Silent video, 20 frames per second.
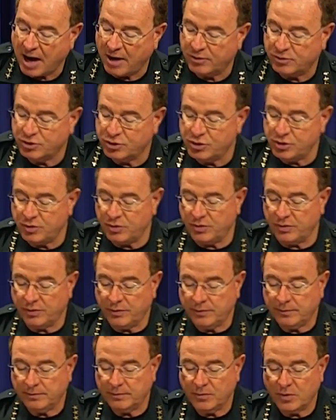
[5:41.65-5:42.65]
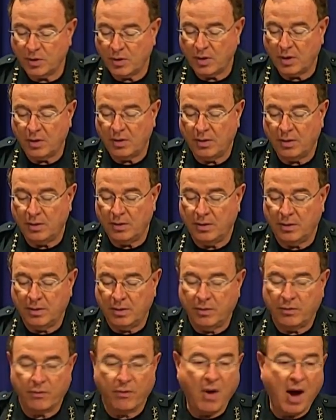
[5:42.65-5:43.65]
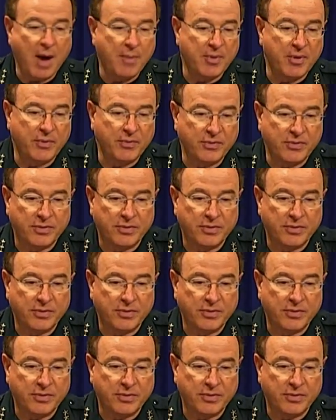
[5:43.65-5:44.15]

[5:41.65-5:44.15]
shooter, Robert,